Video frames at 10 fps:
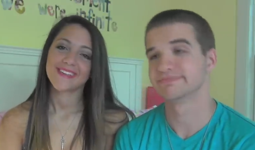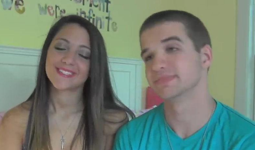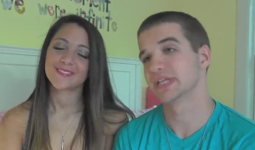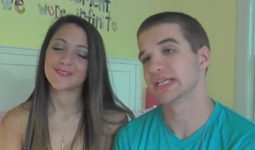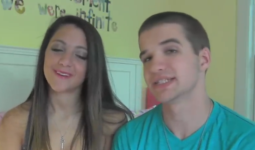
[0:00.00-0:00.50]

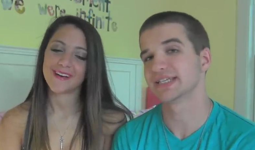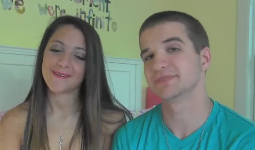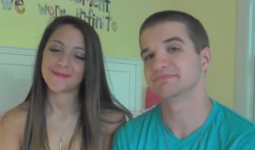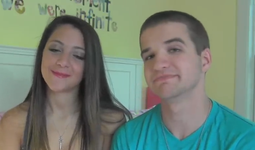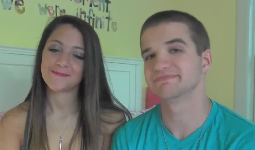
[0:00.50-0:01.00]
Speaker 1: It's a girl That's
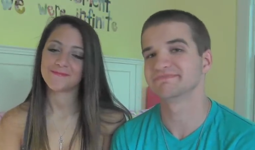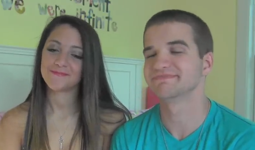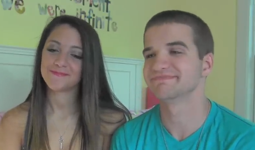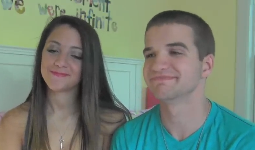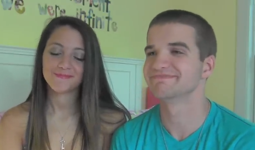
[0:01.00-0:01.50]
habit. It.
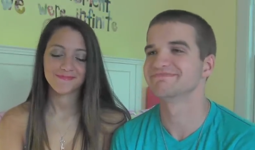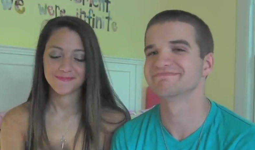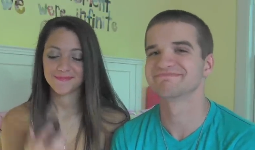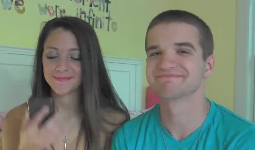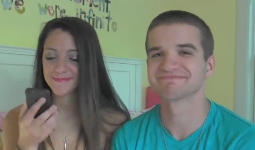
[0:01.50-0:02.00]

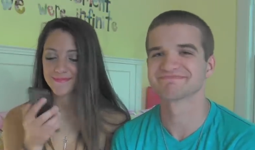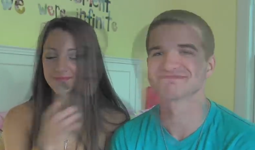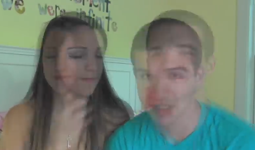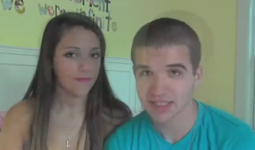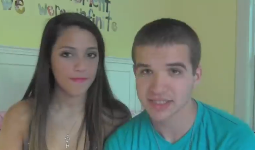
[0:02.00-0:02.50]
What
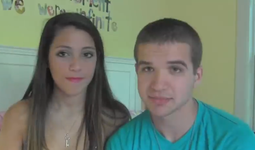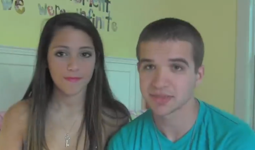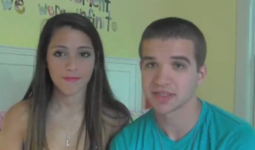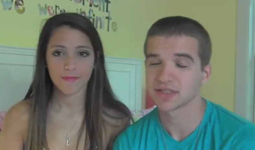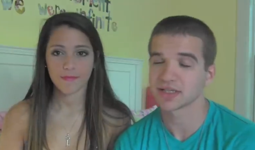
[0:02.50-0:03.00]
can I
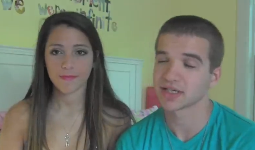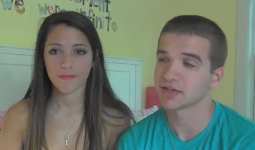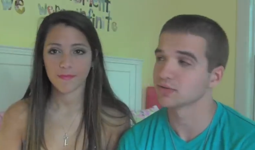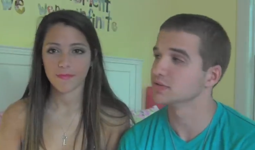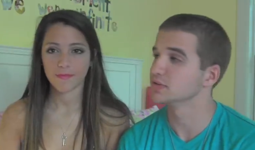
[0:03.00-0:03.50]
spend
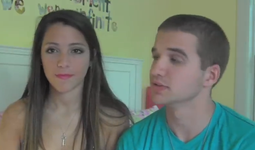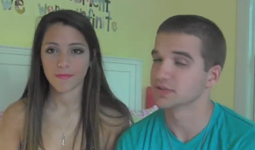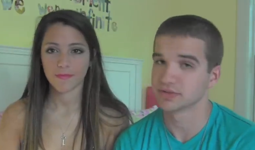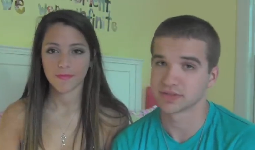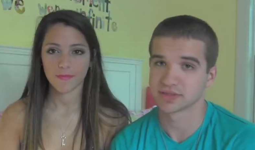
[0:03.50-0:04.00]
hours
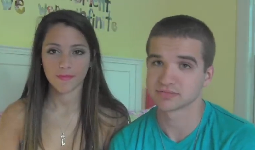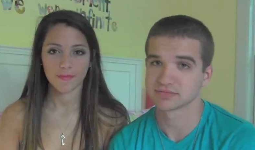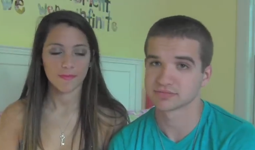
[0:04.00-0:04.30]
doing?